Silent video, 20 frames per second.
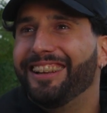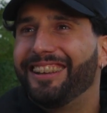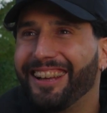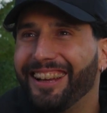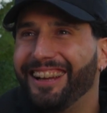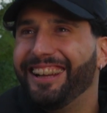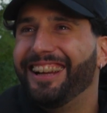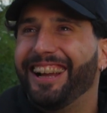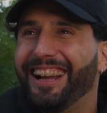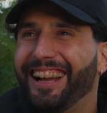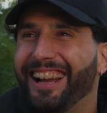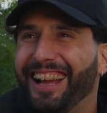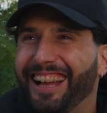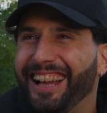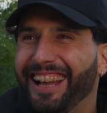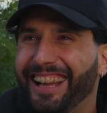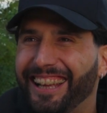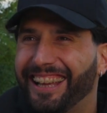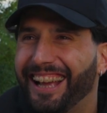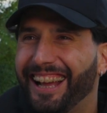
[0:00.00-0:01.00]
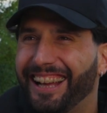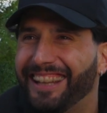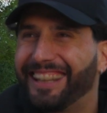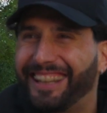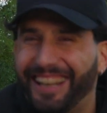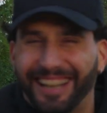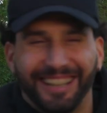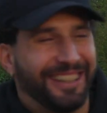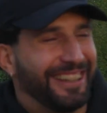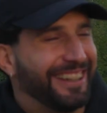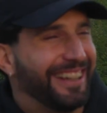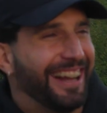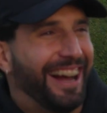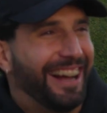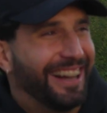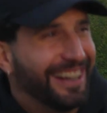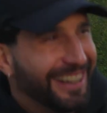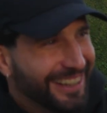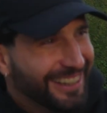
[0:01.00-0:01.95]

So, yeah, you can do that.